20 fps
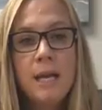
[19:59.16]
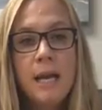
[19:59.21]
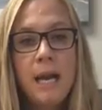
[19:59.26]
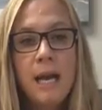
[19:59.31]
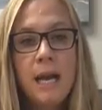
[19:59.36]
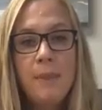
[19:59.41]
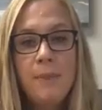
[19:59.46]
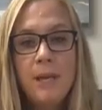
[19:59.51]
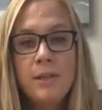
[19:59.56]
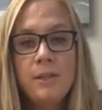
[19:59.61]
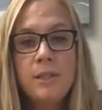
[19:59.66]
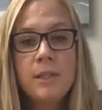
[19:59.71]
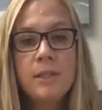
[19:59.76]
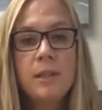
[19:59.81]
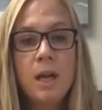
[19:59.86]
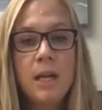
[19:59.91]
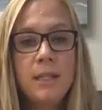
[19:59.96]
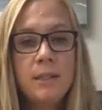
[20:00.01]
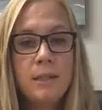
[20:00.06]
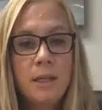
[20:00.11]
And then
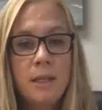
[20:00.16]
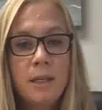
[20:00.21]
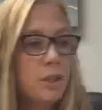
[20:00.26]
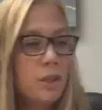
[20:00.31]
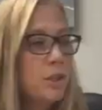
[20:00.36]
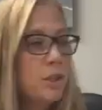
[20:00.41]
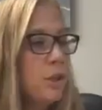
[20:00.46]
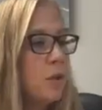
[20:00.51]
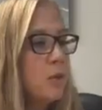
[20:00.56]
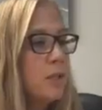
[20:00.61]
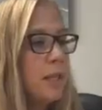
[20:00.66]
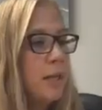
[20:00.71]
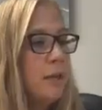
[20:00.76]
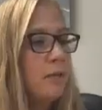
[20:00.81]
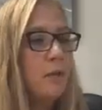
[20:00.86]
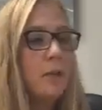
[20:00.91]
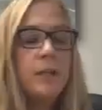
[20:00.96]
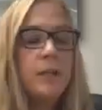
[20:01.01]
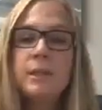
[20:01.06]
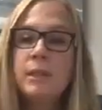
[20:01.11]
design center. So say,
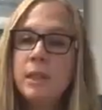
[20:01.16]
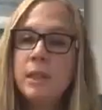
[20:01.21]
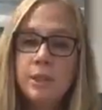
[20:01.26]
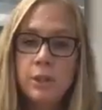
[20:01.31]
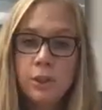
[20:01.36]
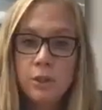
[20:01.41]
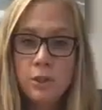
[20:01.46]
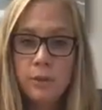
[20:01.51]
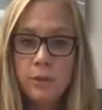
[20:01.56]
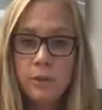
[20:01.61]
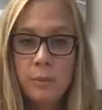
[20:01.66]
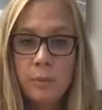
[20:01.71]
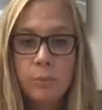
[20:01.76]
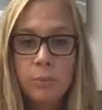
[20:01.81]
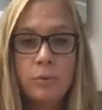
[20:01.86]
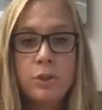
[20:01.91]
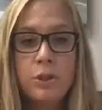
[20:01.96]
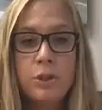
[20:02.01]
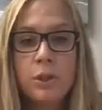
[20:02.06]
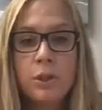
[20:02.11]
for instance, you're doing
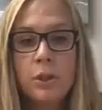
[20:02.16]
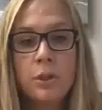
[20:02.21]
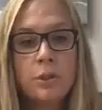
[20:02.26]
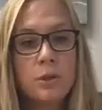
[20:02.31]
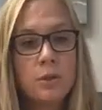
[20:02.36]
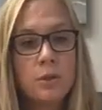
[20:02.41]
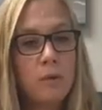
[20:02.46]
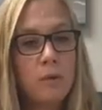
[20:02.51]
brochures or